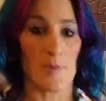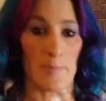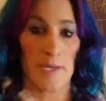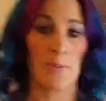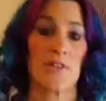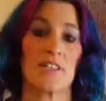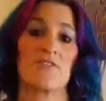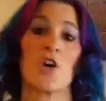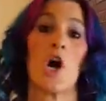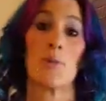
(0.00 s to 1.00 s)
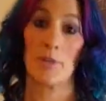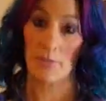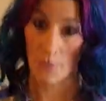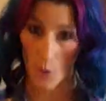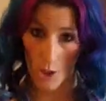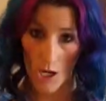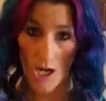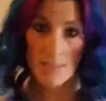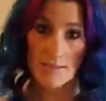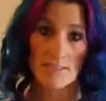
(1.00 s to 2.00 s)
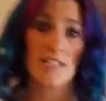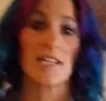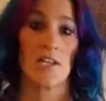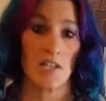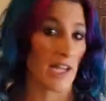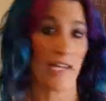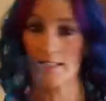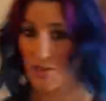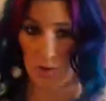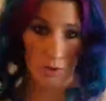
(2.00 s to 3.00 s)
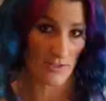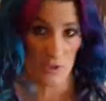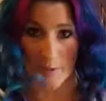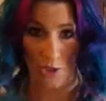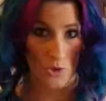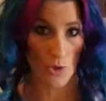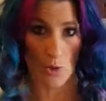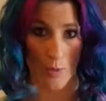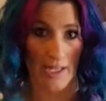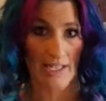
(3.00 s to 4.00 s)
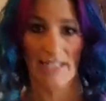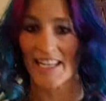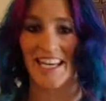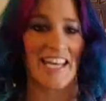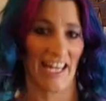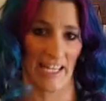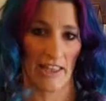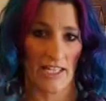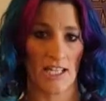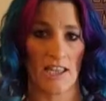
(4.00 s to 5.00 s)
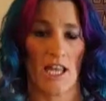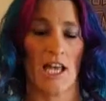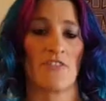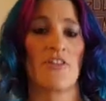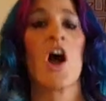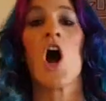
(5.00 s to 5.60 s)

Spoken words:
the people that have gone before us in any sort of spiritual awakening, in anything in life,